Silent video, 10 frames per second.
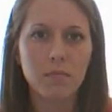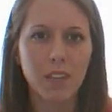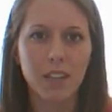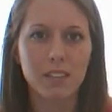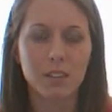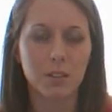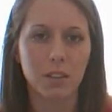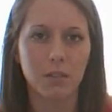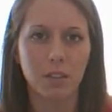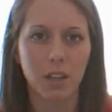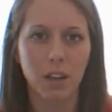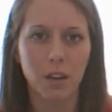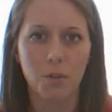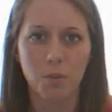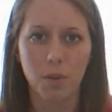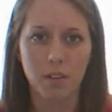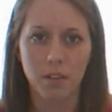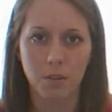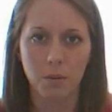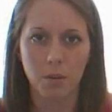I still didn't really know what to
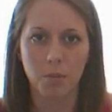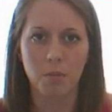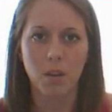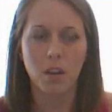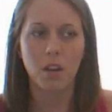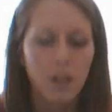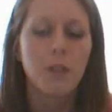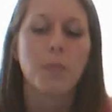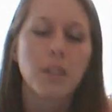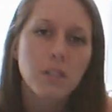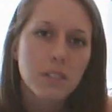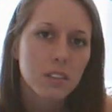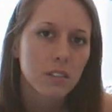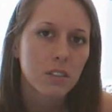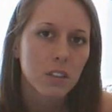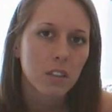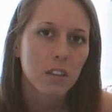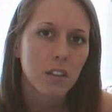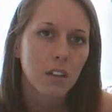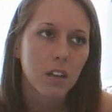do with them. My little
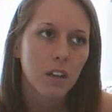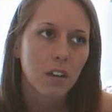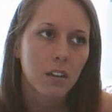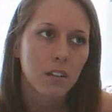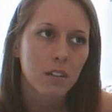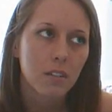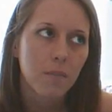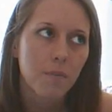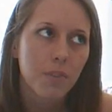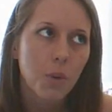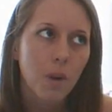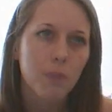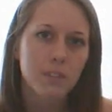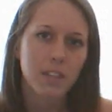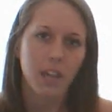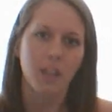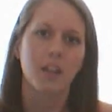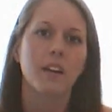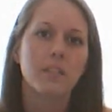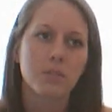sister knew I was gay in
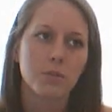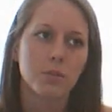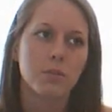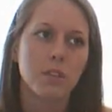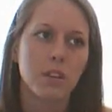high school.